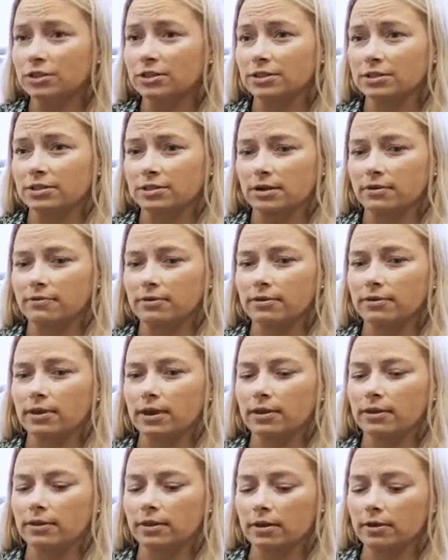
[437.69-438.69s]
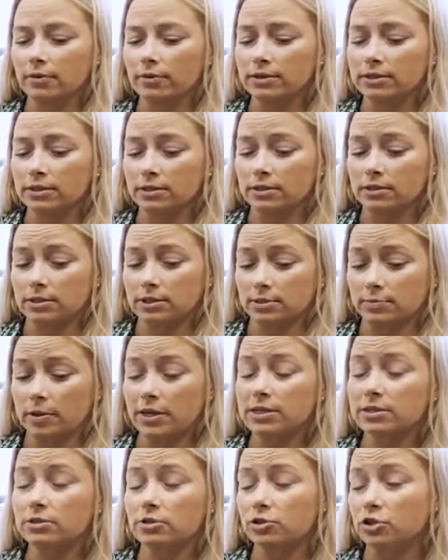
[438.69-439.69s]
and discovered that there was a
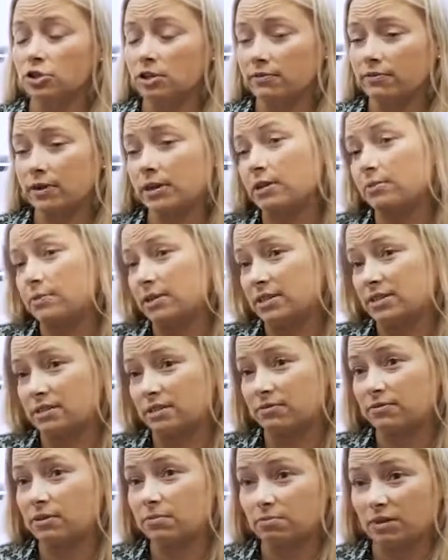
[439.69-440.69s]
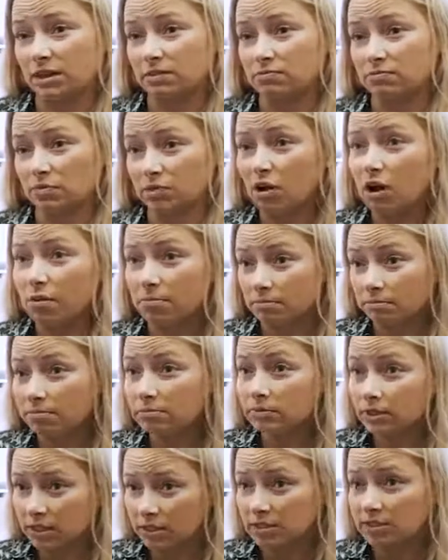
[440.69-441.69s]
space large enough I could basically fit my thumb
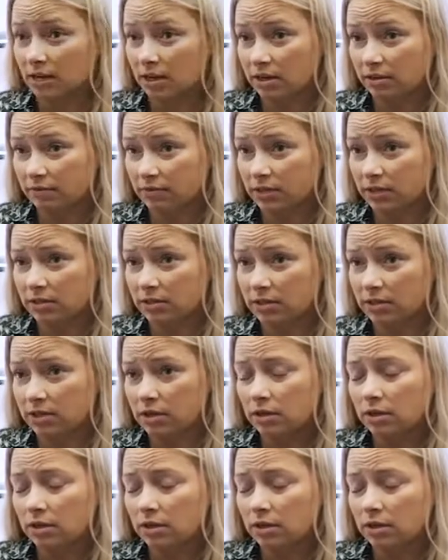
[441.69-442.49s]
inside of it.